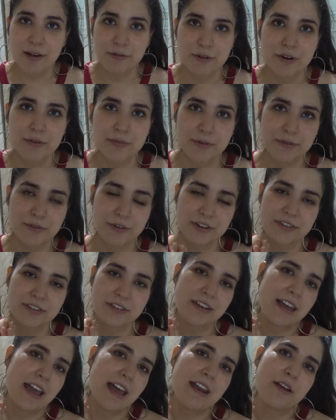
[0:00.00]
I would have preferred
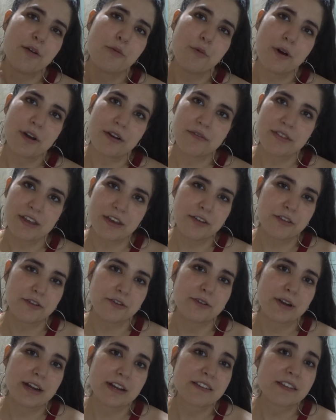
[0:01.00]
to get one of the other
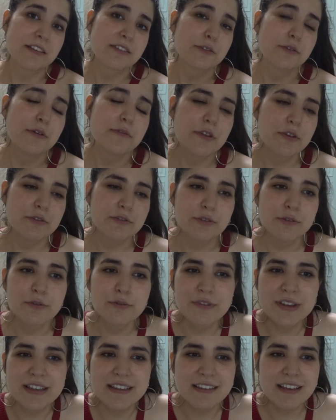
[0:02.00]
drinks. So if you
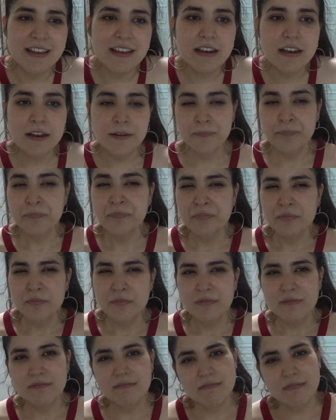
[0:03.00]
do visit,
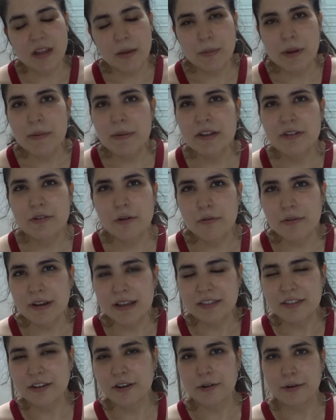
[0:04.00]
maybe don't
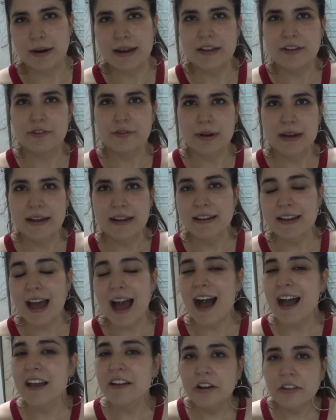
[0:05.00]
get the gray drink.
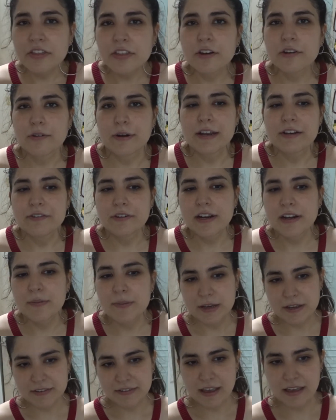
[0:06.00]
I got the gray drink
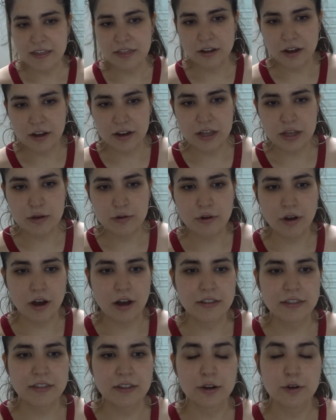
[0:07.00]
because I thought you
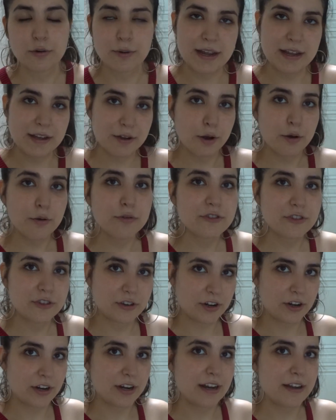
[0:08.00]
got the gray
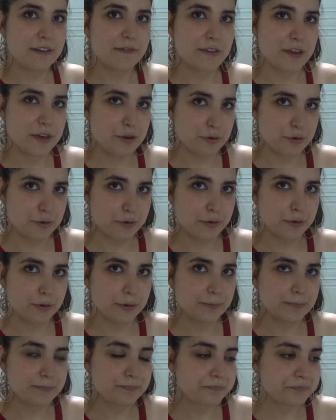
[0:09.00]
coaster if
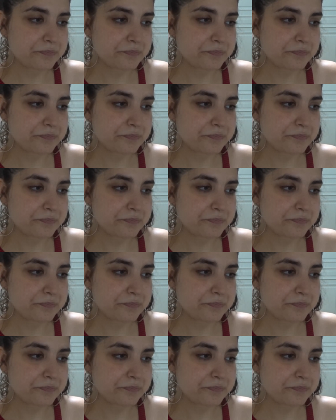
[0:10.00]
you